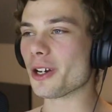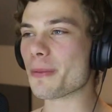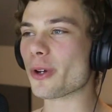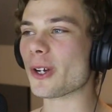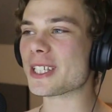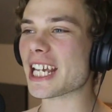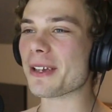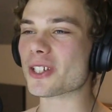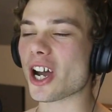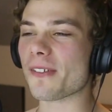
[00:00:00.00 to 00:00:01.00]
Hero Bird
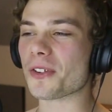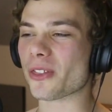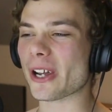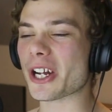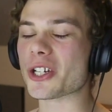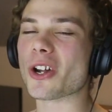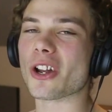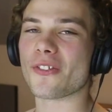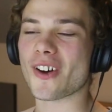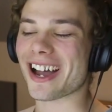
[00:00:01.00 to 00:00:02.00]
saves guy from
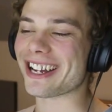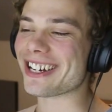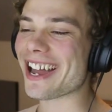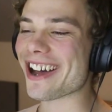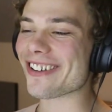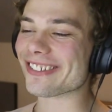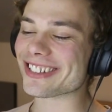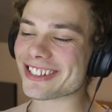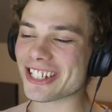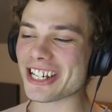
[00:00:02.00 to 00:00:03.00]
$300 fine. Now,
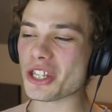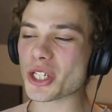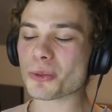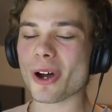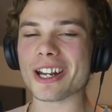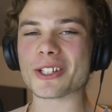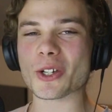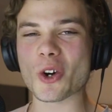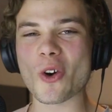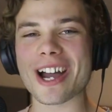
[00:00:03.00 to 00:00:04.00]
see, this one is
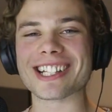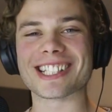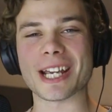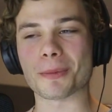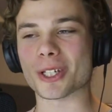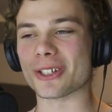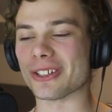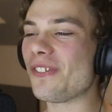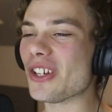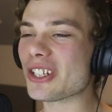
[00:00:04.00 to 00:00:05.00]
always
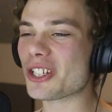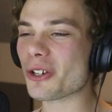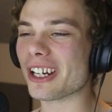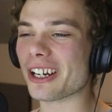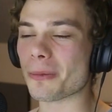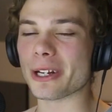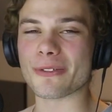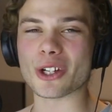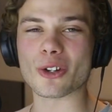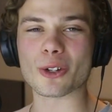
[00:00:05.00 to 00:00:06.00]
skeptical. If you do a little bit of
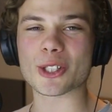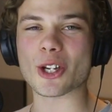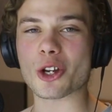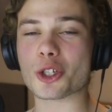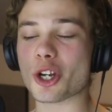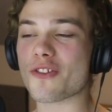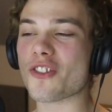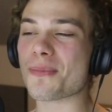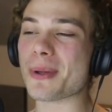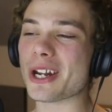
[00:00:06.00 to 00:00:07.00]
a Google search, and if
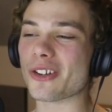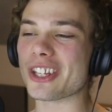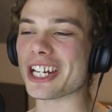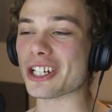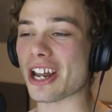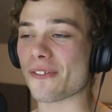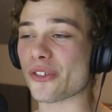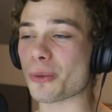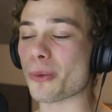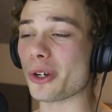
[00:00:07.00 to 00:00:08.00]
you've been on the internet
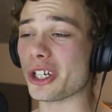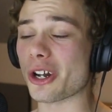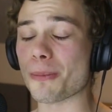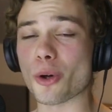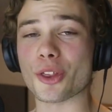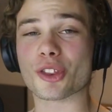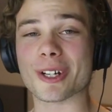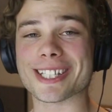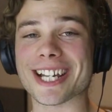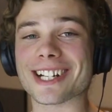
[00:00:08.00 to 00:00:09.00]
for more than
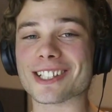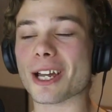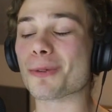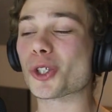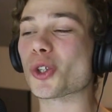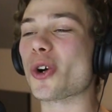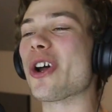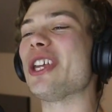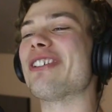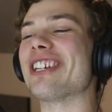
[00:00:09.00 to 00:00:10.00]
3 seconds, I'm sure
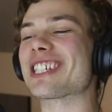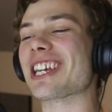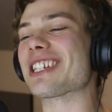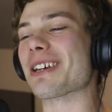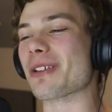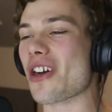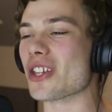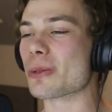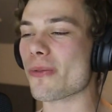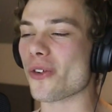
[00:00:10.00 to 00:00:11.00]
you would have seen something like
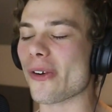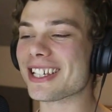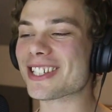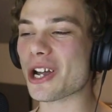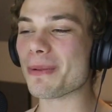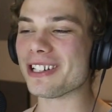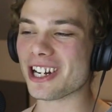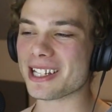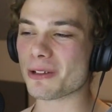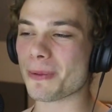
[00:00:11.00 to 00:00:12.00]
this before. There's so many
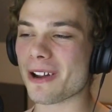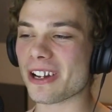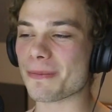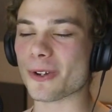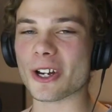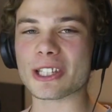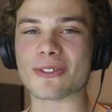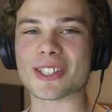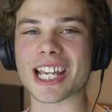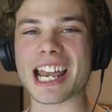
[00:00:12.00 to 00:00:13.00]
times where apparently birds
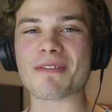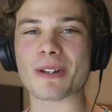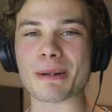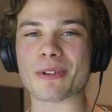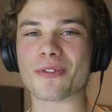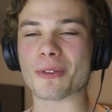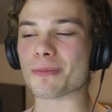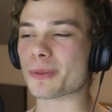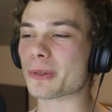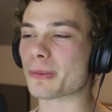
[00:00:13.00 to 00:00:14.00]
have saved people
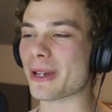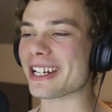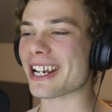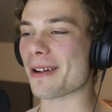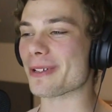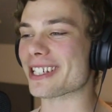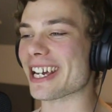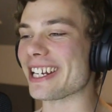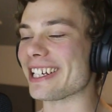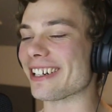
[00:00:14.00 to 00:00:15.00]
from speed cameras
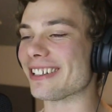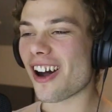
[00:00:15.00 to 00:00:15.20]
getting you.